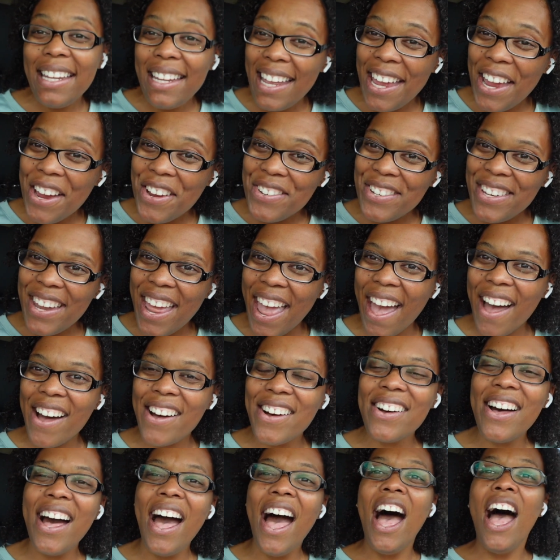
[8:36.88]
it here
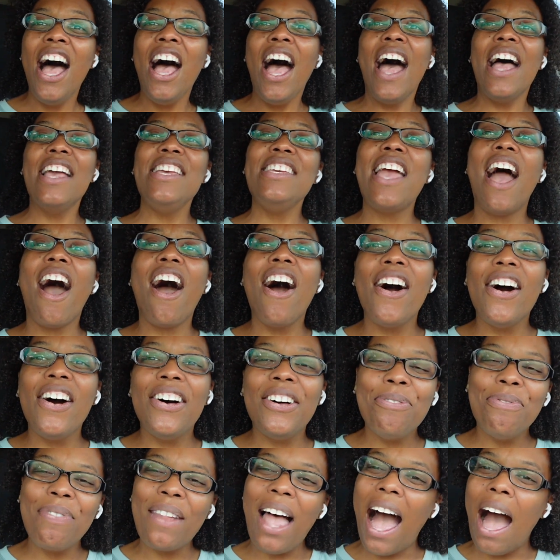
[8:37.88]
now.
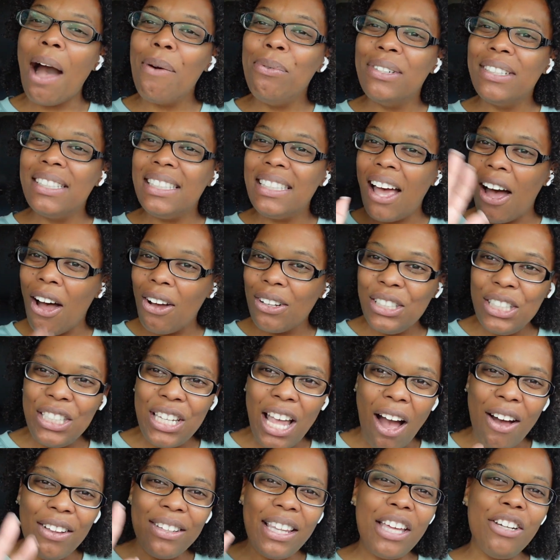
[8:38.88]
Y'all, I will talk to
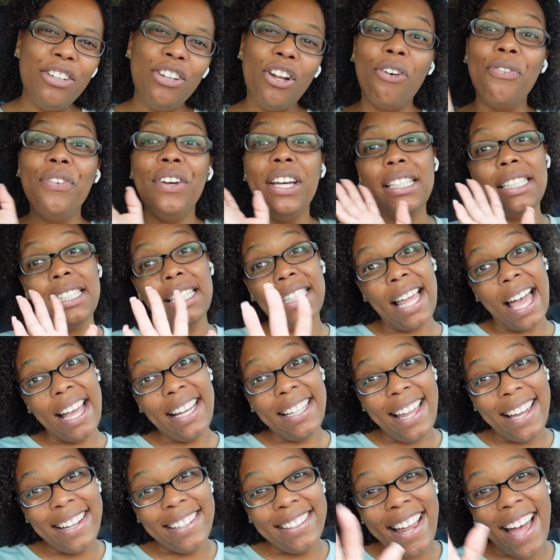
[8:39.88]
y'all later. Don't forget to
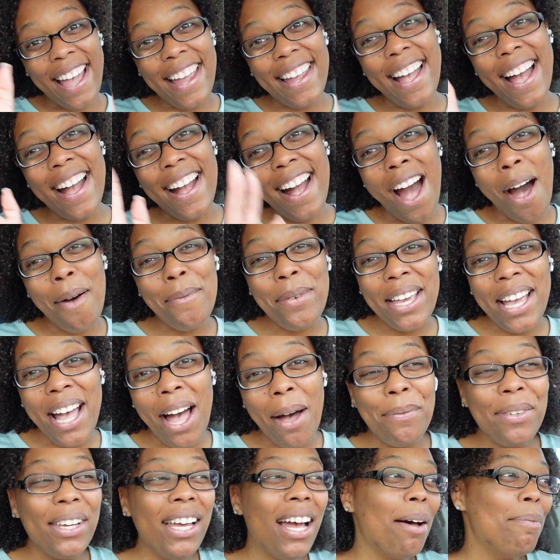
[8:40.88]
like, comment,
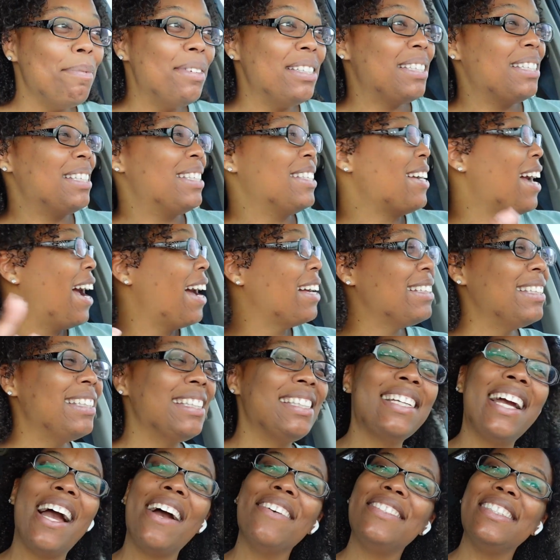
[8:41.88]

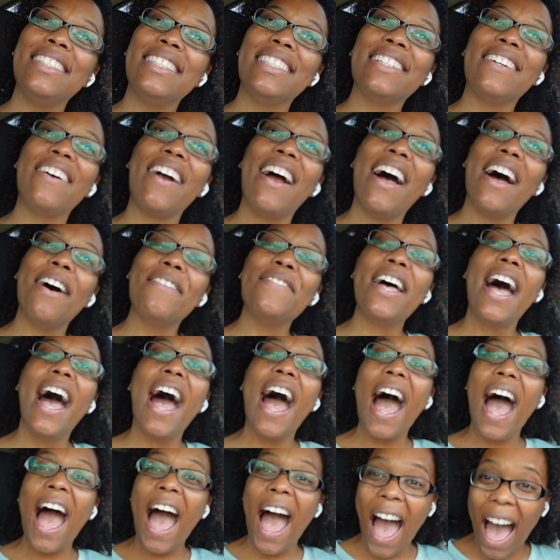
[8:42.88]
subscribe.
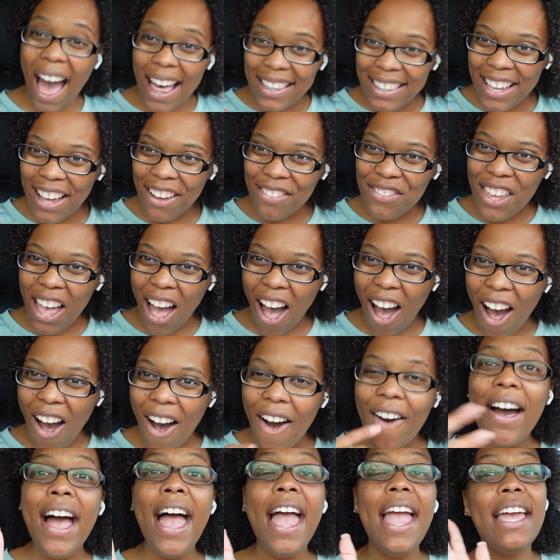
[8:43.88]
I love
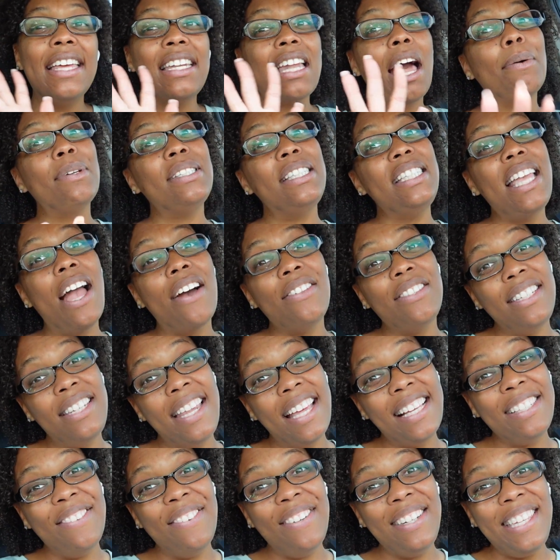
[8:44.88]
y'all, and I will see y'all in the
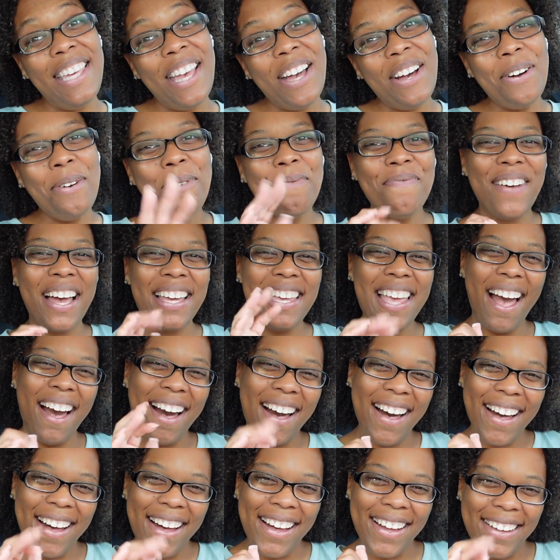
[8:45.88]
next video. Bye,
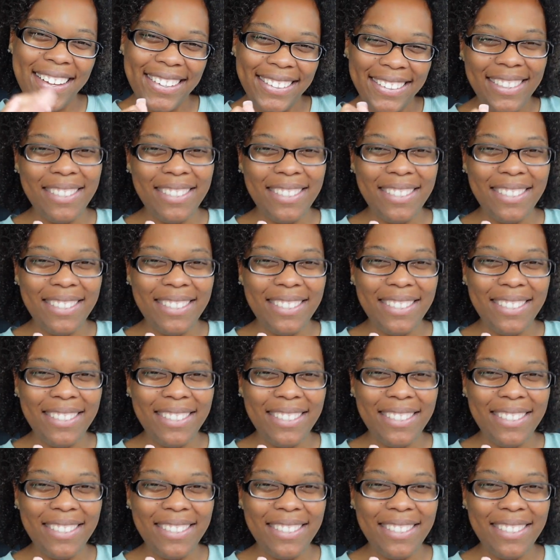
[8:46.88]
y'all.